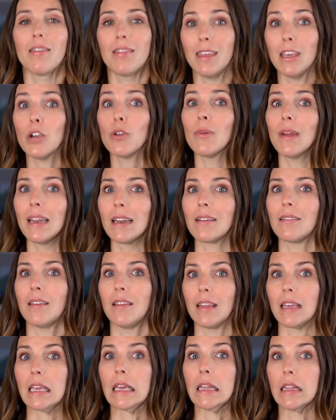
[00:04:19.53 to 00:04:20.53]
theoretically
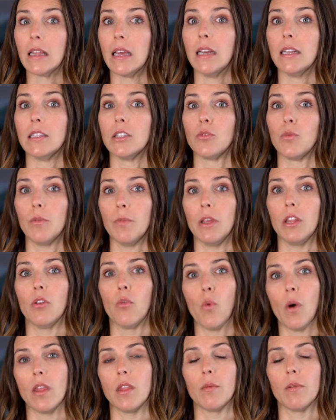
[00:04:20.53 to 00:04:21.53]
the kit lens would be the
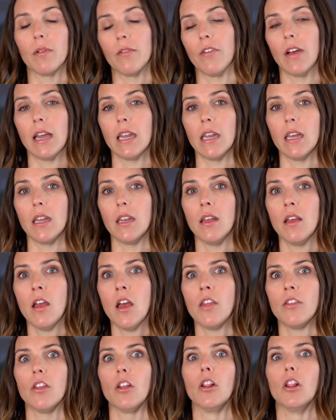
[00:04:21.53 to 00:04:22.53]
one that provided
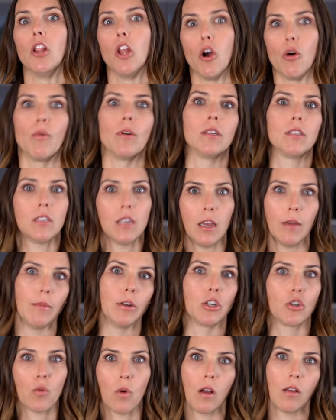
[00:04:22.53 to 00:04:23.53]
the lowest
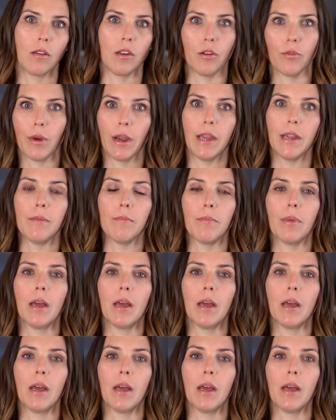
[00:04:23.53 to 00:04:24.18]
image quality, right?